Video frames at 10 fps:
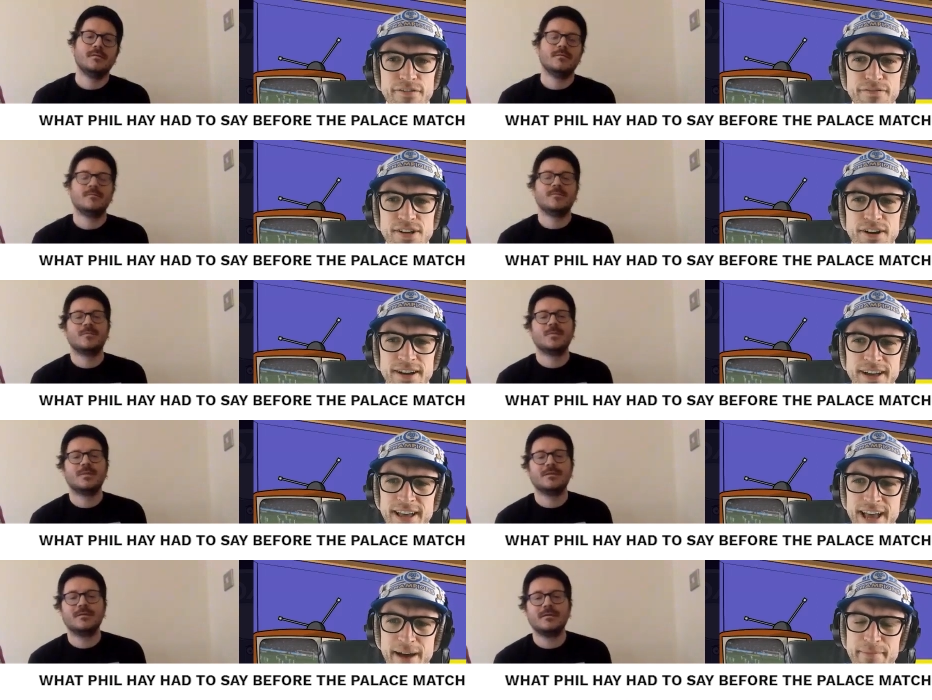Speaker 1: So
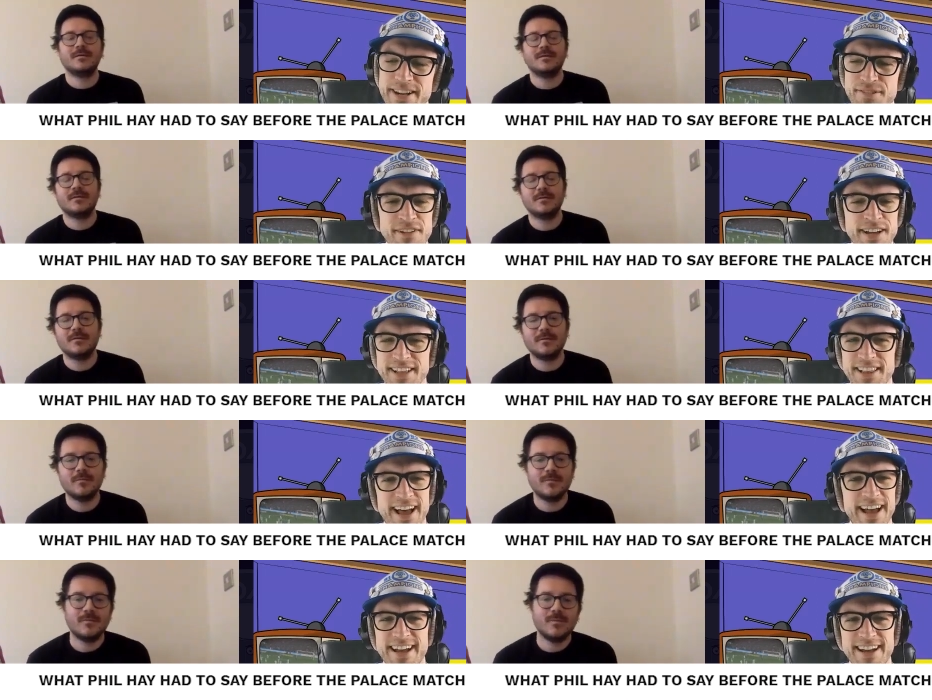I mean, it's really
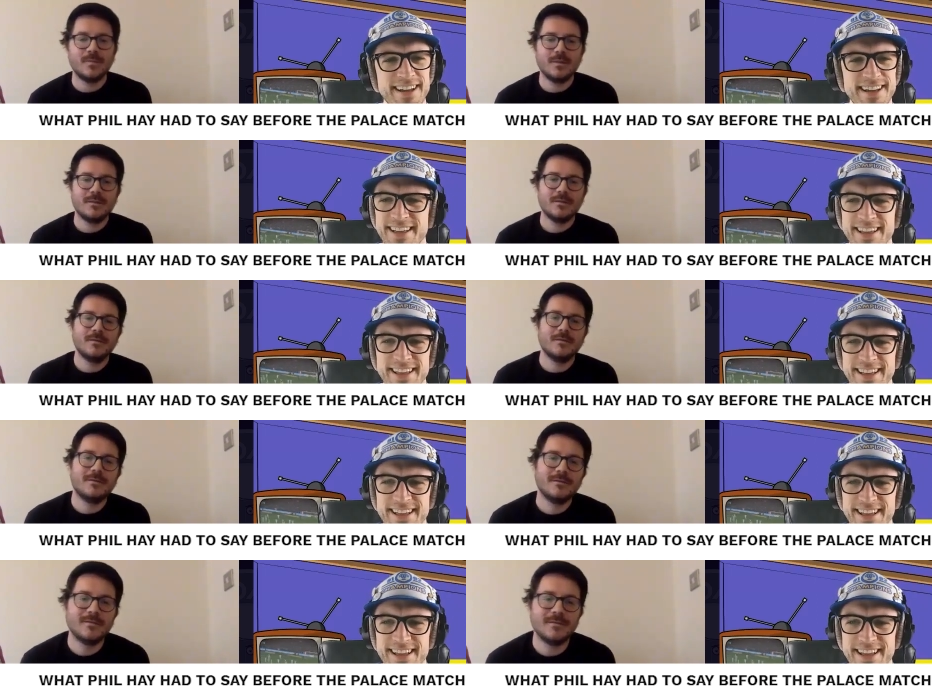like
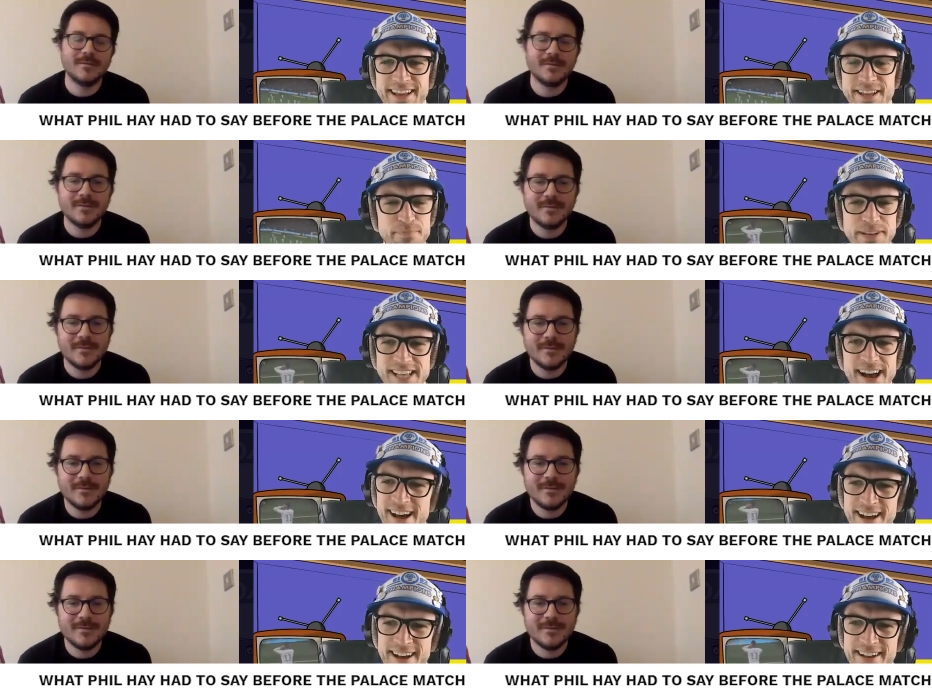it's
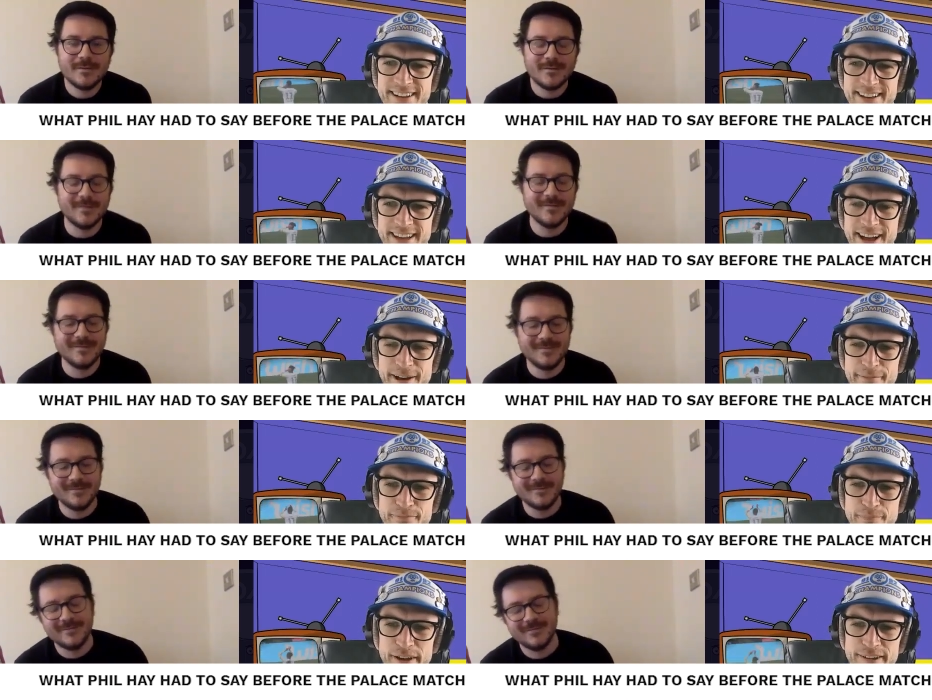bizarre. Um,
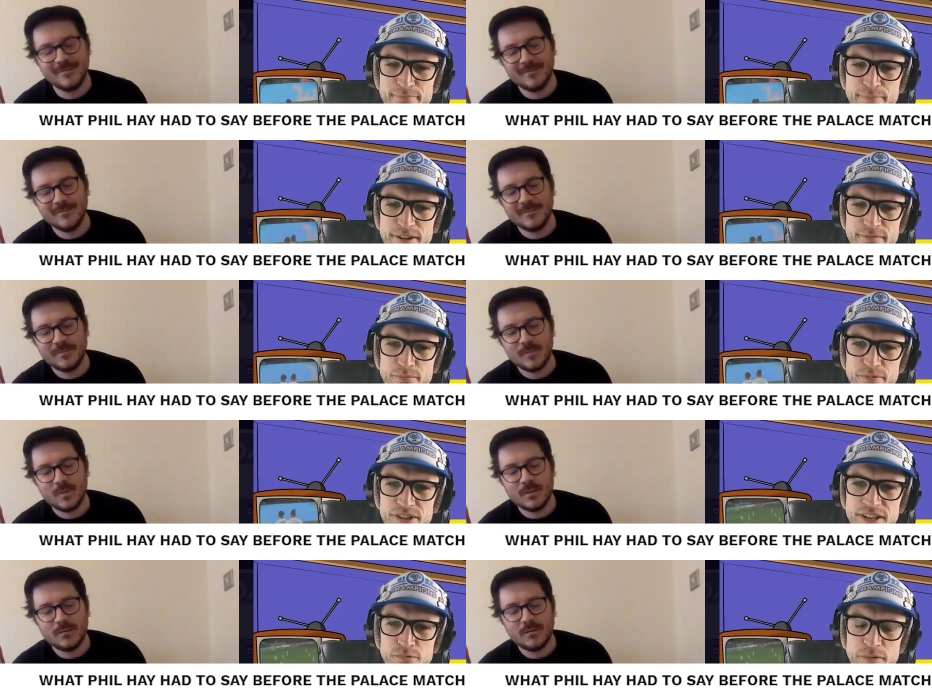but but
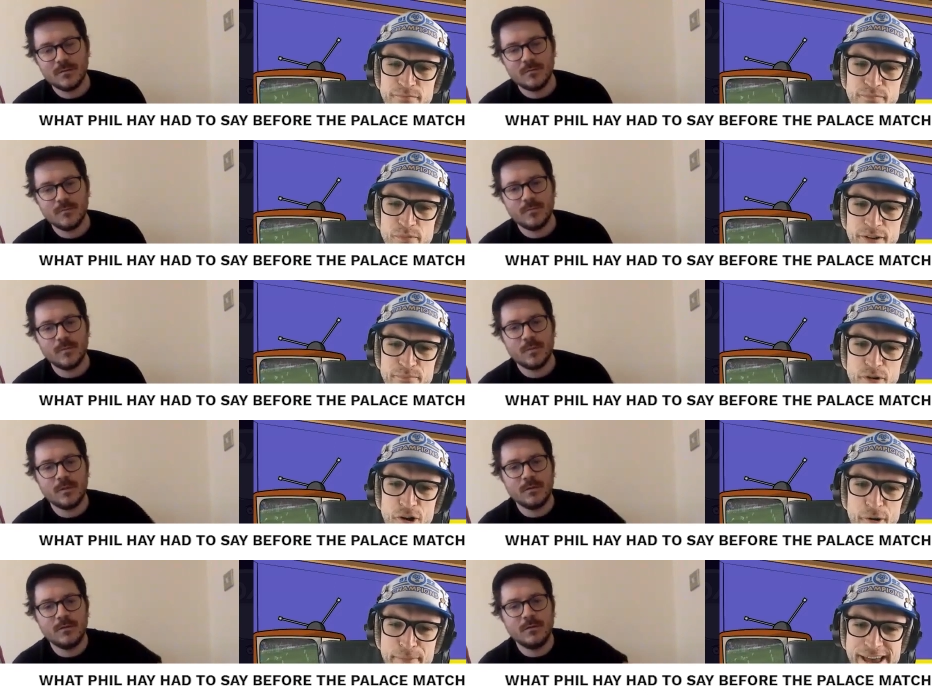since we've we've bought a
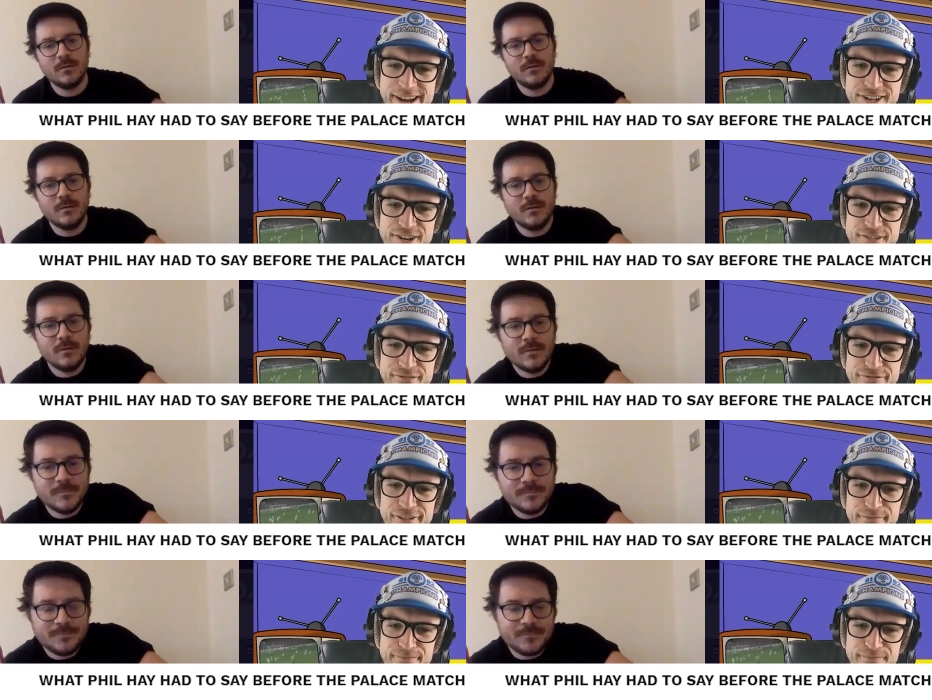pitch
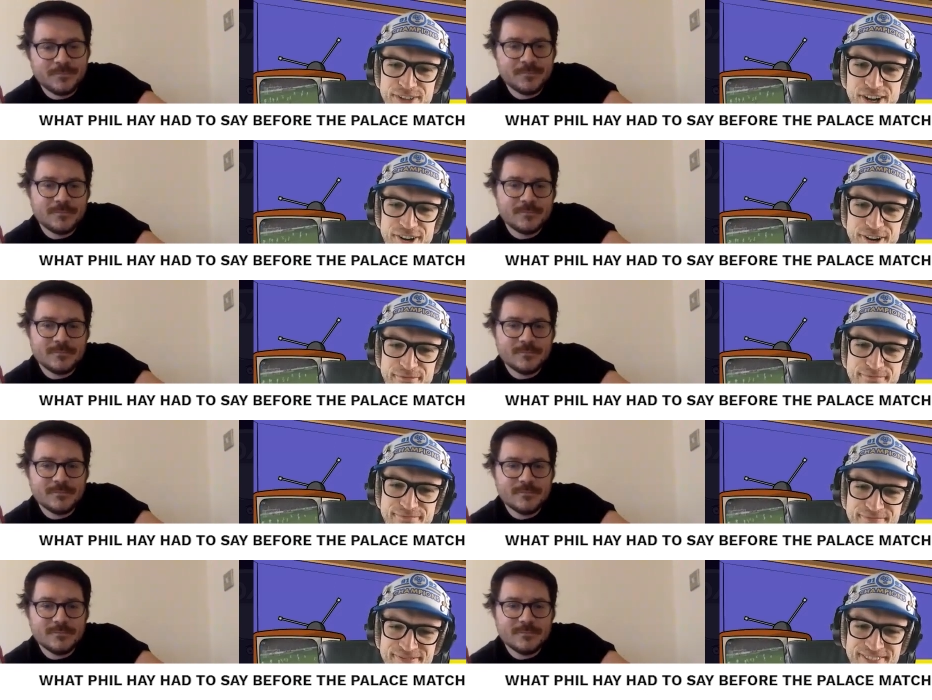from Tottenham,
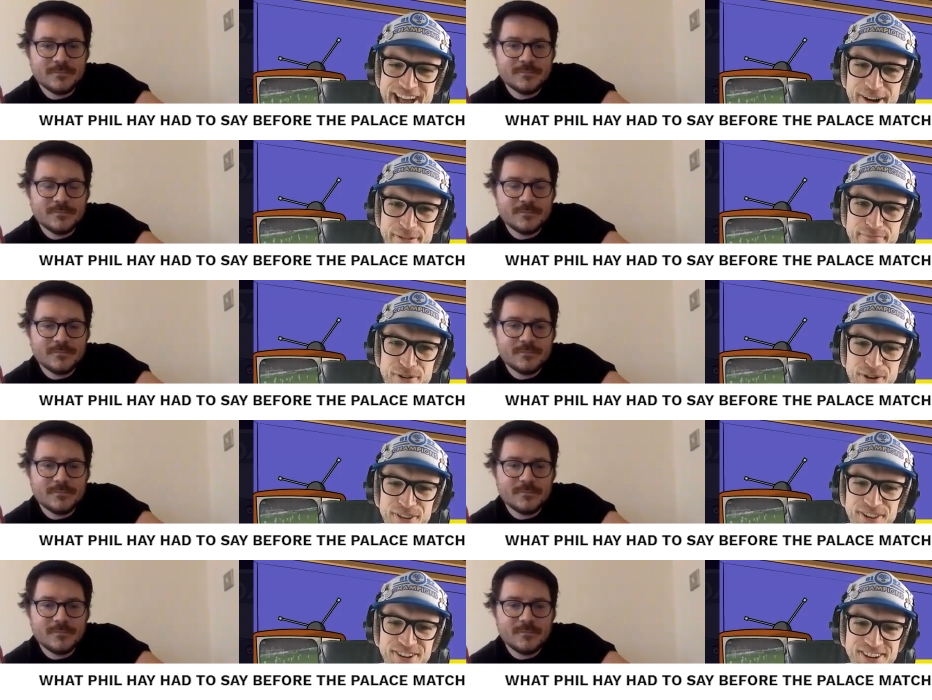now we've brought the London